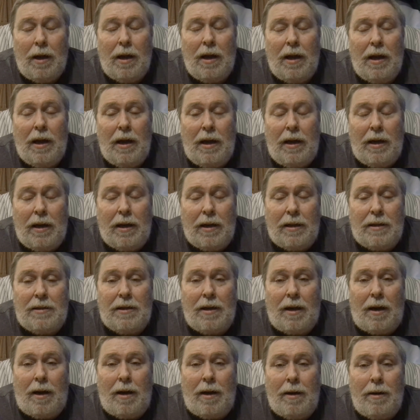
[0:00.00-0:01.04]
He gets
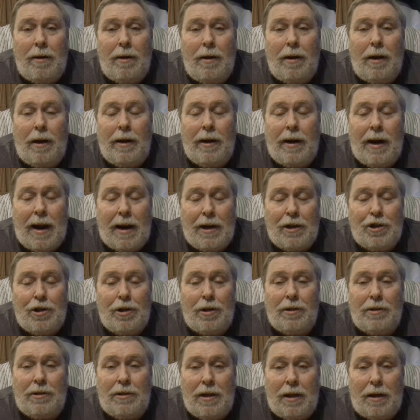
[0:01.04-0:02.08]
on a
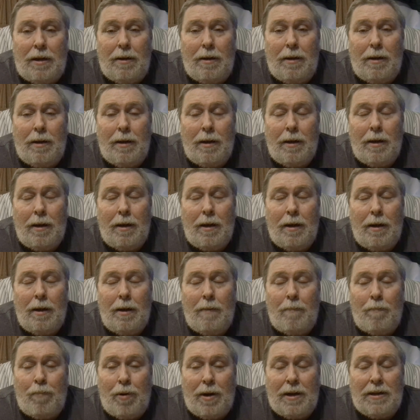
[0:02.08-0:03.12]
national
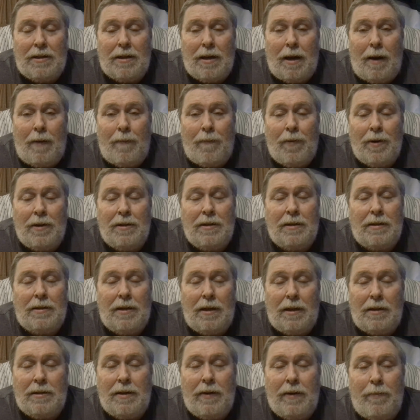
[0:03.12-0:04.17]
press conference and
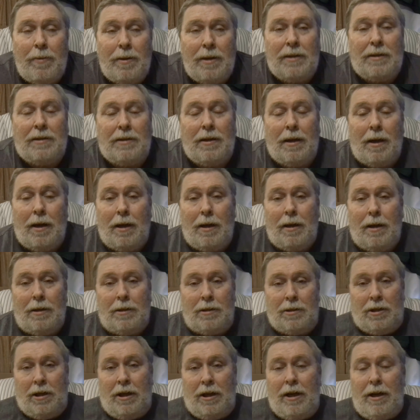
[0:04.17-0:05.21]
tells everybody,
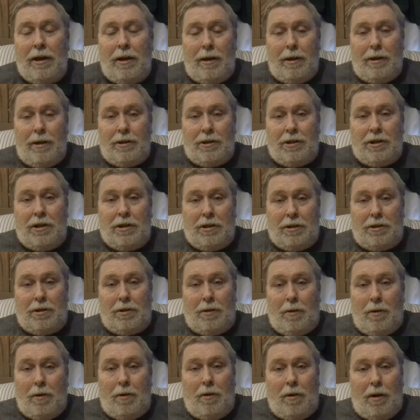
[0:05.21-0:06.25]
see,
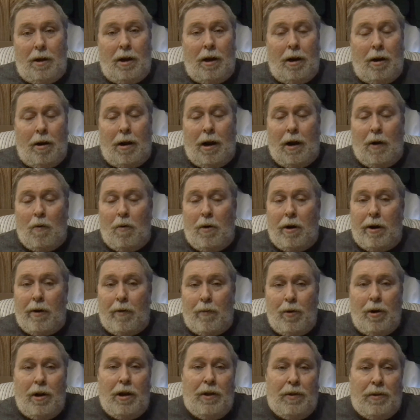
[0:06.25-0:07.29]
I want to
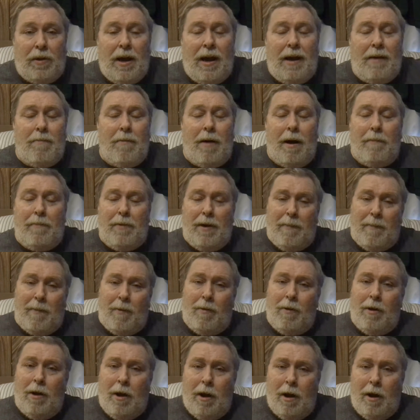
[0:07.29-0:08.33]
really thank my people.
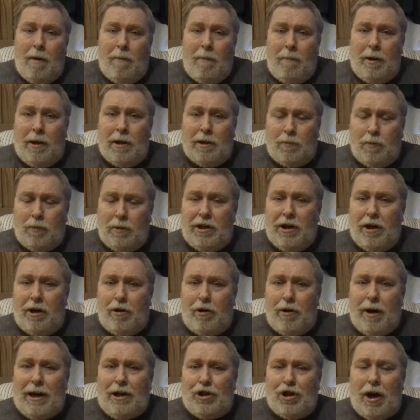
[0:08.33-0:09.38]
Because we did a
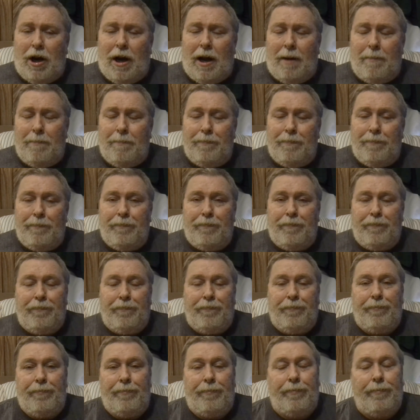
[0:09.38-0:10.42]
great job.
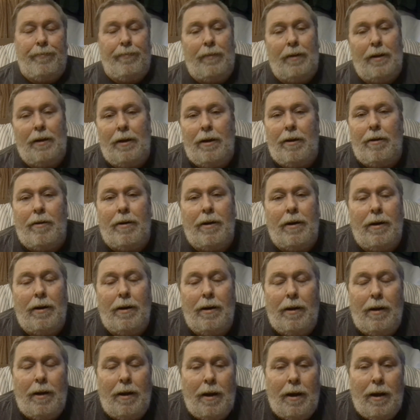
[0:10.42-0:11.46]
He
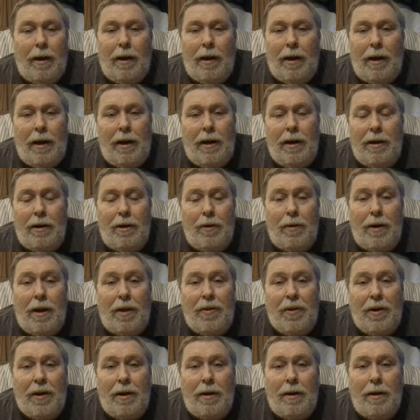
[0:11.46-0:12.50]
didn't do
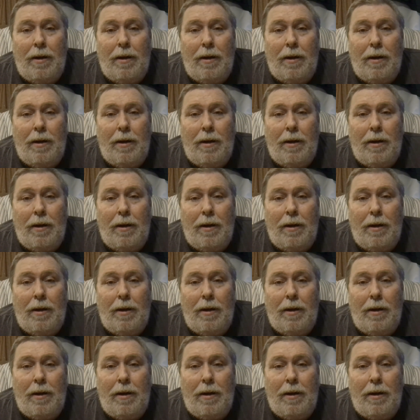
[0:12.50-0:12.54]
nothing.